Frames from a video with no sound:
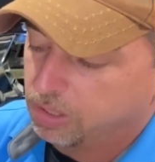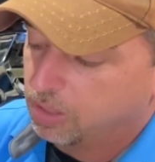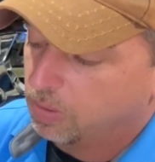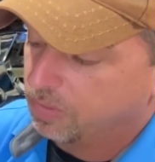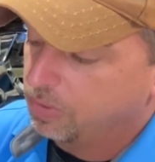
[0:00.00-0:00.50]
You
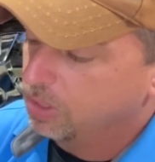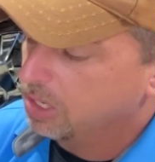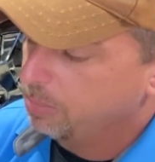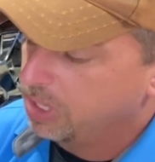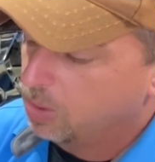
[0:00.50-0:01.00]
know, if you're
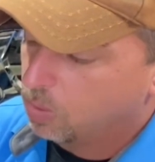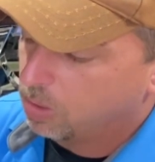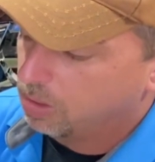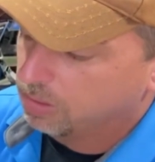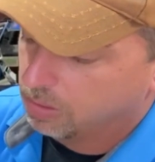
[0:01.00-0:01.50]
getting a big
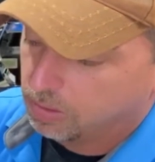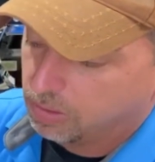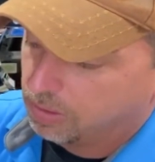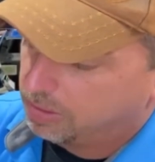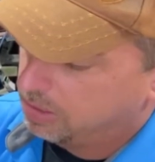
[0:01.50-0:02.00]
horn
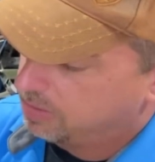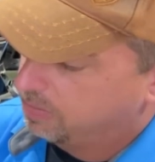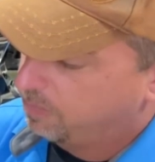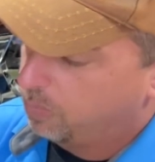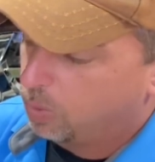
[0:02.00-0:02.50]
that's
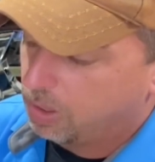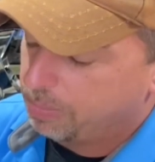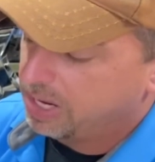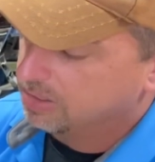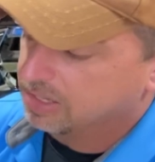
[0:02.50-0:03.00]
400
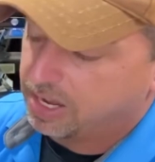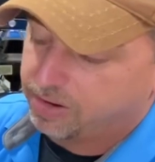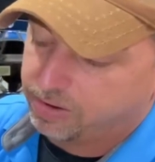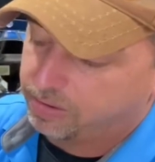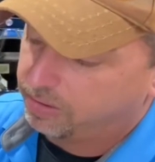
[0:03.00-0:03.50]
pounds
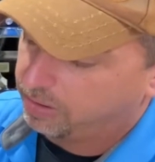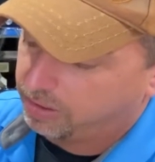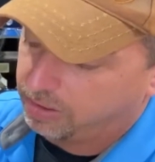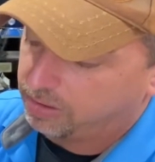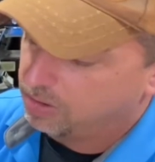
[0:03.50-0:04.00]
lighter
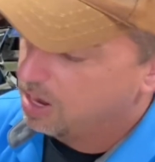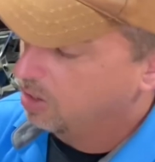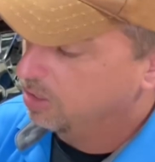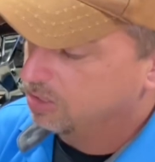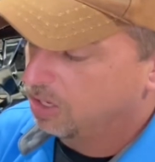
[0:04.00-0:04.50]
and you're not
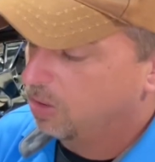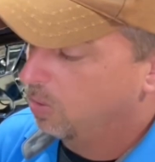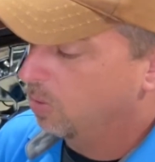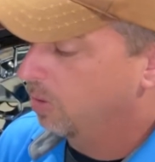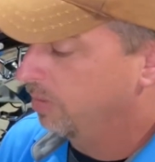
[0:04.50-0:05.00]
going to tow,
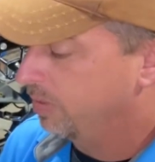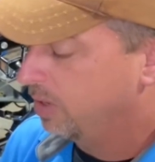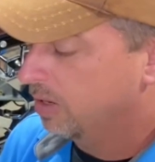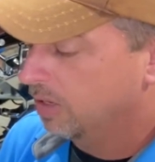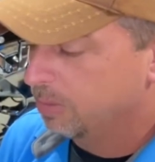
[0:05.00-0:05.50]
or if you're
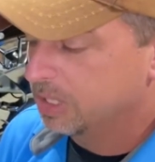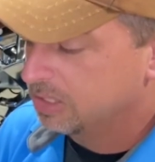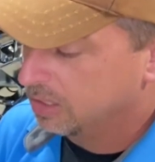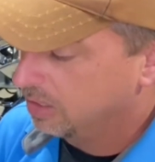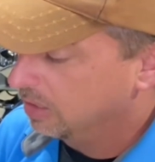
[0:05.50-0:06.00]
getting a
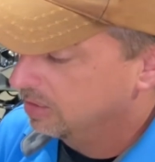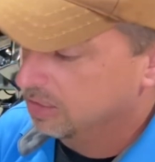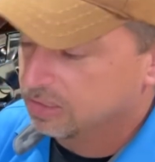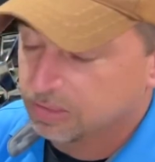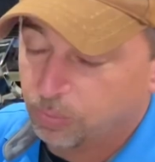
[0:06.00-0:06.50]
limited
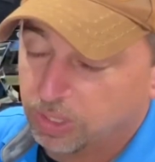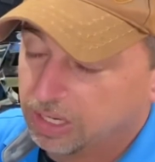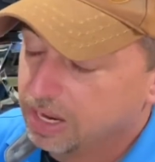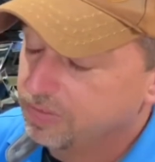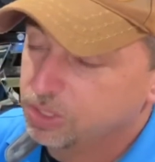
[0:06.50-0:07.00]
it's a really
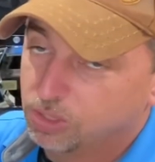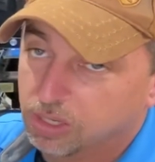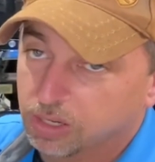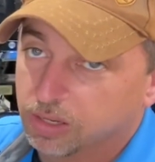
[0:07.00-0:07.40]
heavy truck,